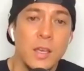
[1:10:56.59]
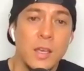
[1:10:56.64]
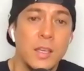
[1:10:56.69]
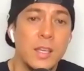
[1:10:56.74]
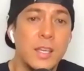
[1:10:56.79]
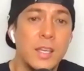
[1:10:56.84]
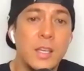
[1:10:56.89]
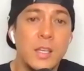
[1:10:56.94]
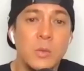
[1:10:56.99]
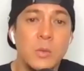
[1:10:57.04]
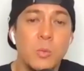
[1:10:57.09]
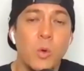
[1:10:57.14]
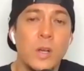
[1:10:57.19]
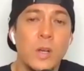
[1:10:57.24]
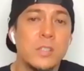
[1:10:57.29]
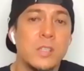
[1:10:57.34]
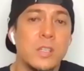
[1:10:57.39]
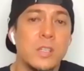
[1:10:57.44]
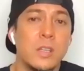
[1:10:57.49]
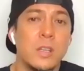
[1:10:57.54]
He
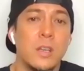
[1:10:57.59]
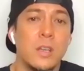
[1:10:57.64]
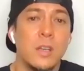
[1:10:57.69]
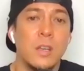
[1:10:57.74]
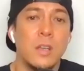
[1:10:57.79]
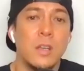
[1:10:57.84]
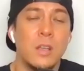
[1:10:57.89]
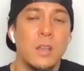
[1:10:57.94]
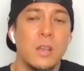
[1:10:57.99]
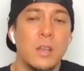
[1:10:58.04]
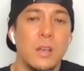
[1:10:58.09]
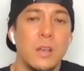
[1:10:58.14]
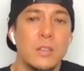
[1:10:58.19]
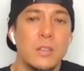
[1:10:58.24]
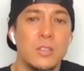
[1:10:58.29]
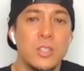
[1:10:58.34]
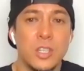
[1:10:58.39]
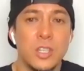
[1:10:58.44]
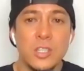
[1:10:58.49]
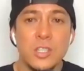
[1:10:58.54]
wasn't
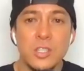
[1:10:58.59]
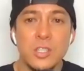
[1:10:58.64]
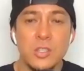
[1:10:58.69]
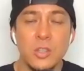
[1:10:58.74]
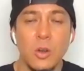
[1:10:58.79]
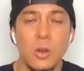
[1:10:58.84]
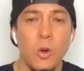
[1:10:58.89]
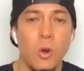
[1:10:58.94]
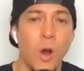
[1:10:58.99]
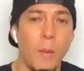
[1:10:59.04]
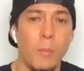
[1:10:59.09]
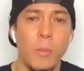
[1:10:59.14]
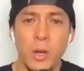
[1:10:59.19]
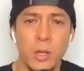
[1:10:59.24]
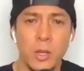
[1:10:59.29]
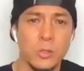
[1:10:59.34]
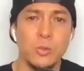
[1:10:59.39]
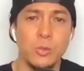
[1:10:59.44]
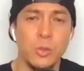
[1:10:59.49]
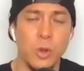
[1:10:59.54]
just, I'm going
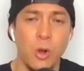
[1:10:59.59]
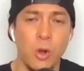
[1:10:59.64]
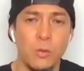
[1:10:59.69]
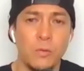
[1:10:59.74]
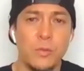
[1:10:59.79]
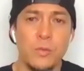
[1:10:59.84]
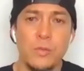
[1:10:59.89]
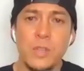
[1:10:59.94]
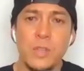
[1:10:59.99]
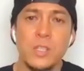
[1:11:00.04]
to do Kung Fu